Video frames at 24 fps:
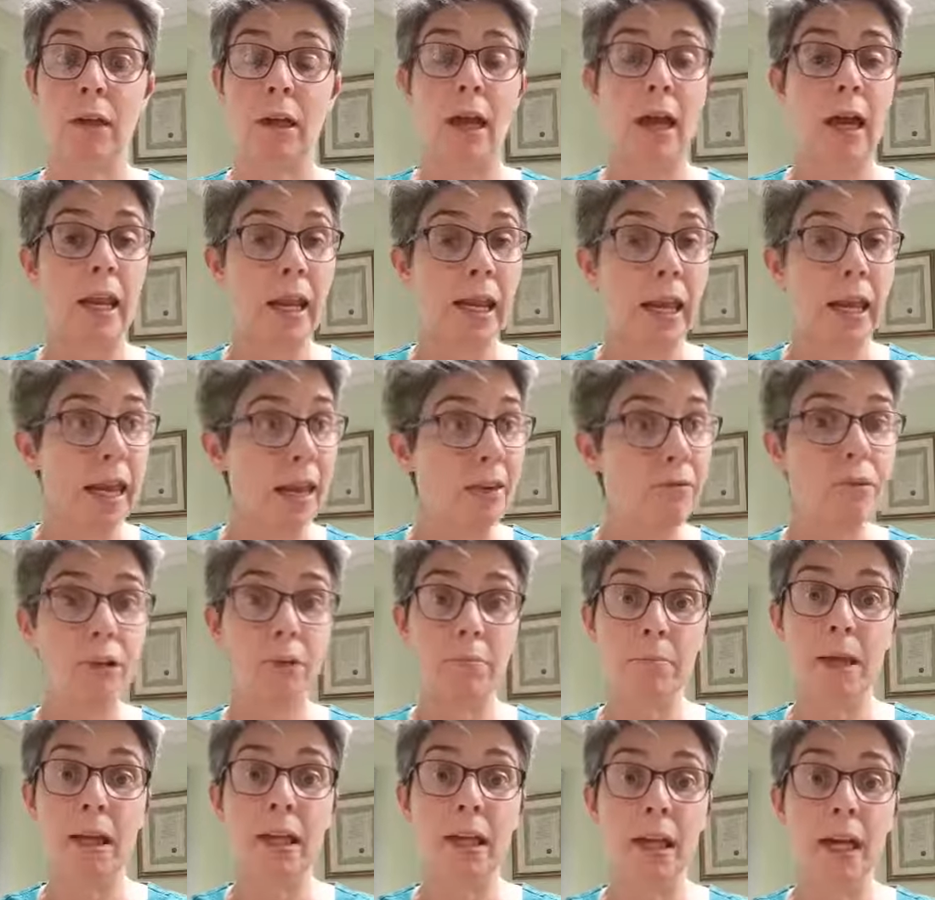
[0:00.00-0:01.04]
And even at
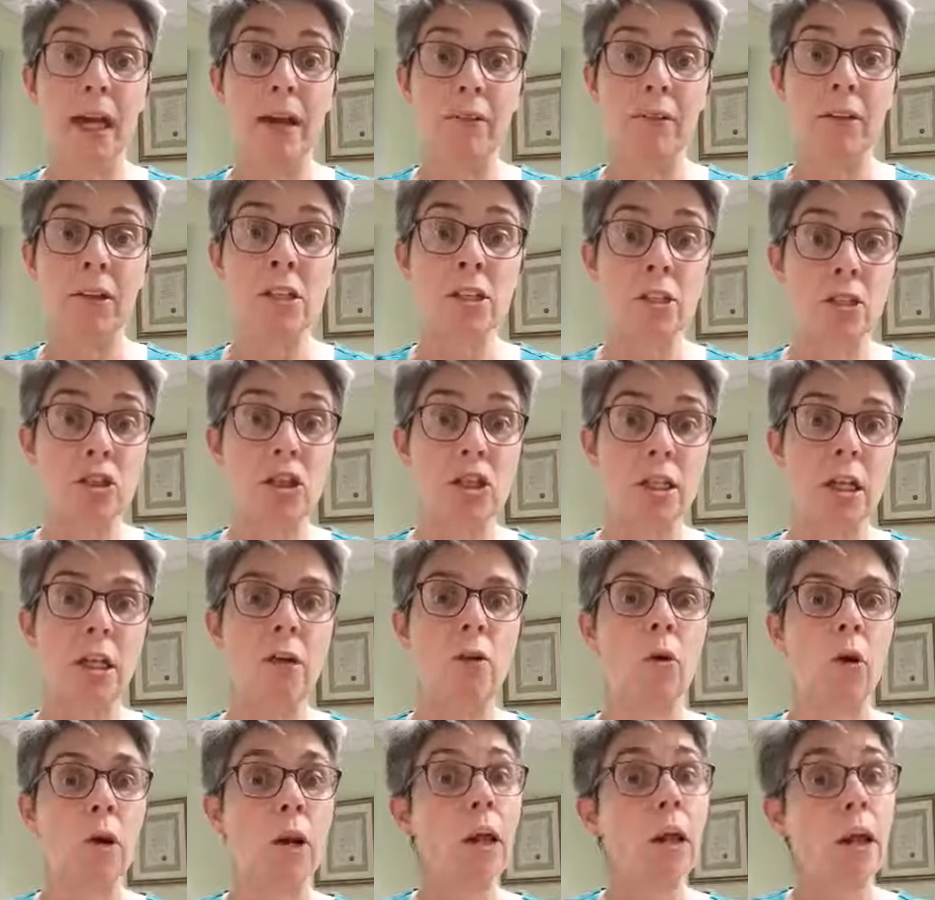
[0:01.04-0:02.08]
my heaviest, they're still
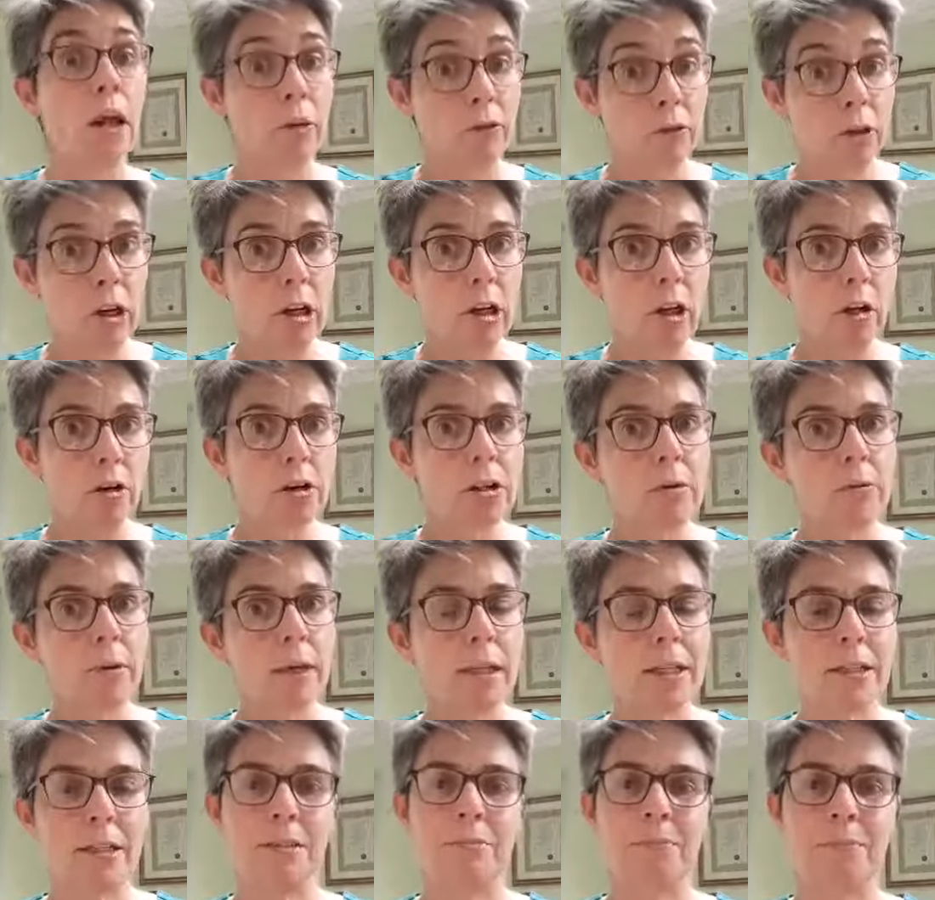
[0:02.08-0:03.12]
going, have you lost
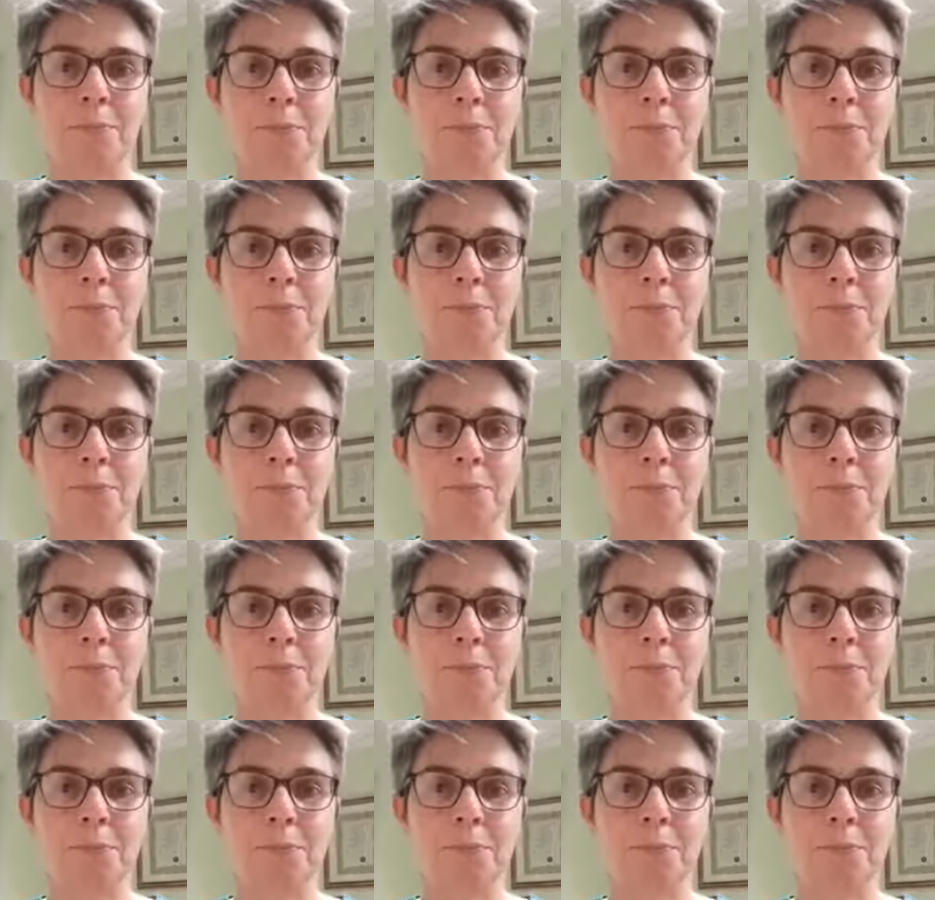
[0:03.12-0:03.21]
weight?